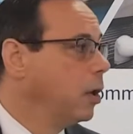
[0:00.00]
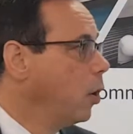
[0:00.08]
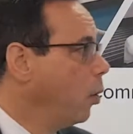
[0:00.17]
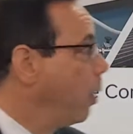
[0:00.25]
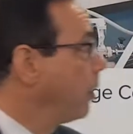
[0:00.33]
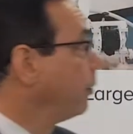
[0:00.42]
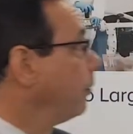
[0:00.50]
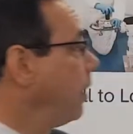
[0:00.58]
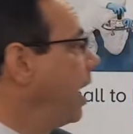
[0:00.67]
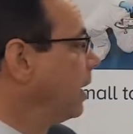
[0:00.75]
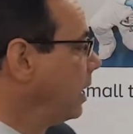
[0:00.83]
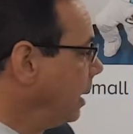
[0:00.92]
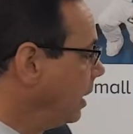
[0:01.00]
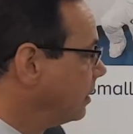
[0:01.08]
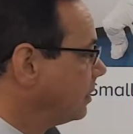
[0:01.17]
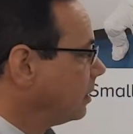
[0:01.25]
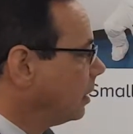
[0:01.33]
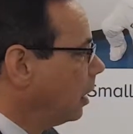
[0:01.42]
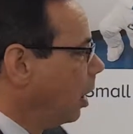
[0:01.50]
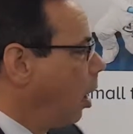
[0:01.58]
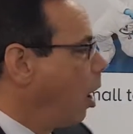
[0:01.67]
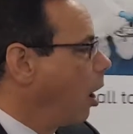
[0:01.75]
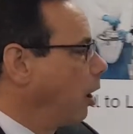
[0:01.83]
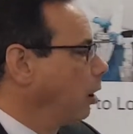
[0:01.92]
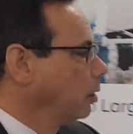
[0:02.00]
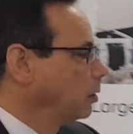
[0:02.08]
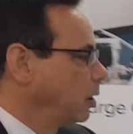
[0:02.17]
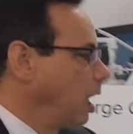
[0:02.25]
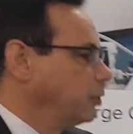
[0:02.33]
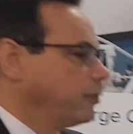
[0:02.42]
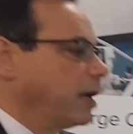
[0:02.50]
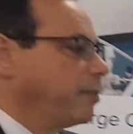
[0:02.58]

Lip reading: Whether that is our contract